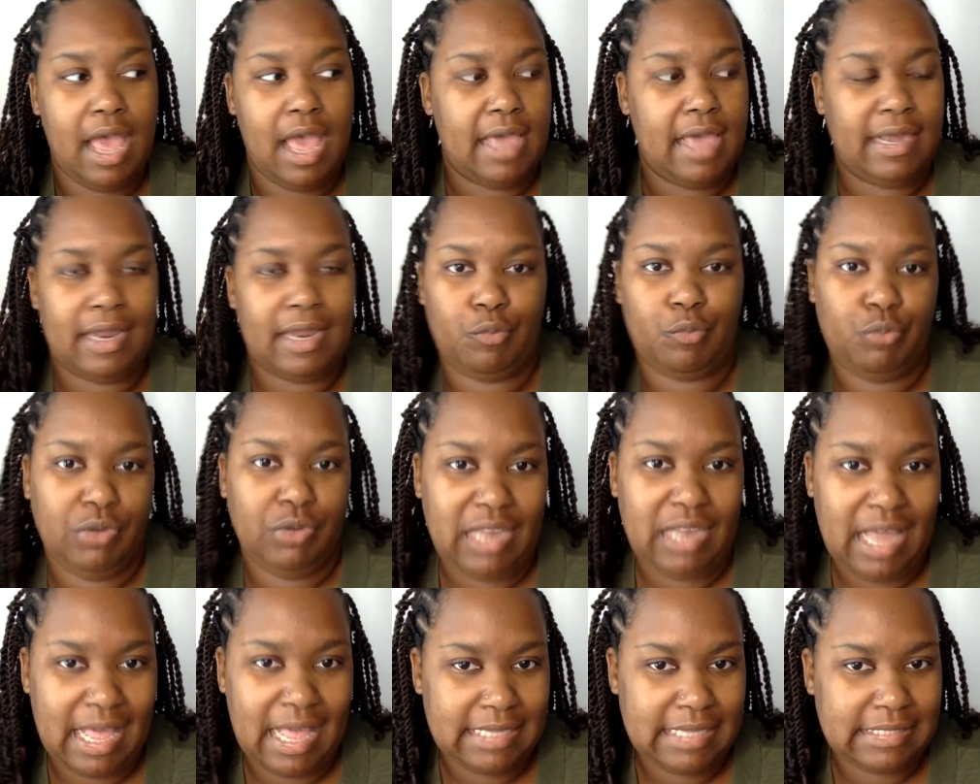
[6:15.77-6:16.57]
and I
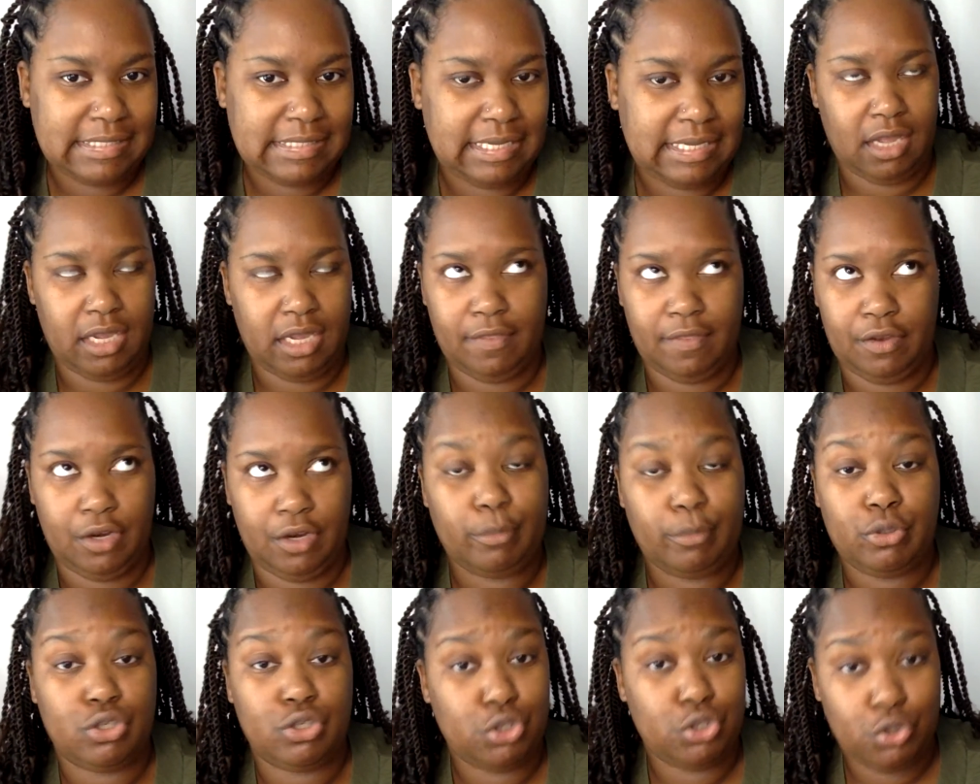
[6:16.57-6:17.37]
realized in, the
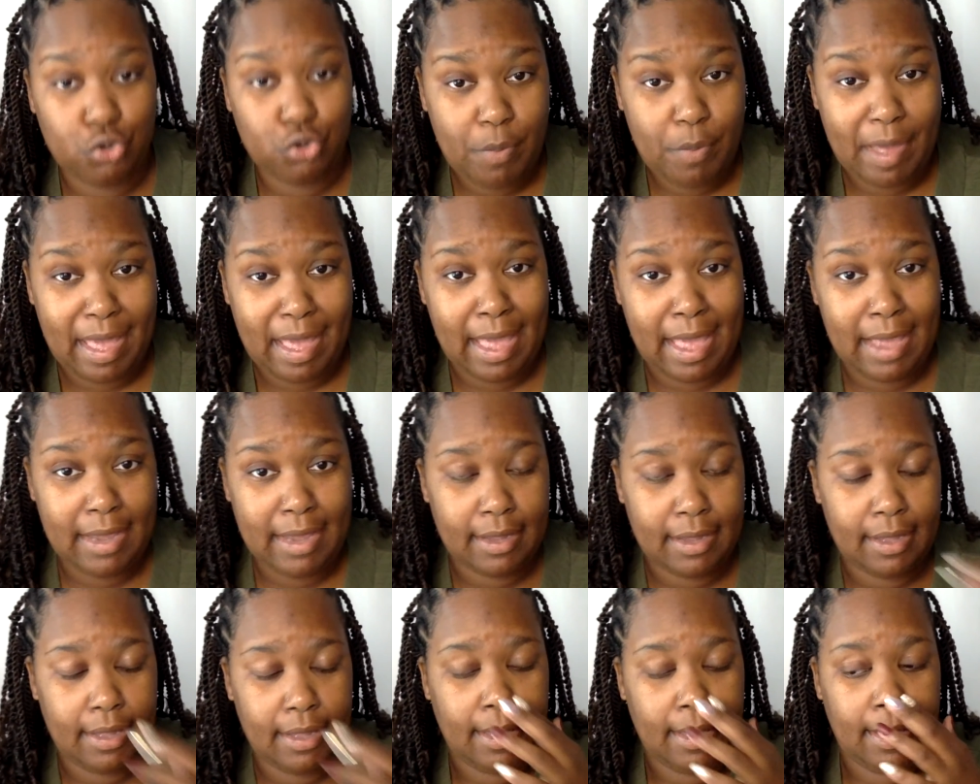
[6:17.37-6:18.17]
number two pack,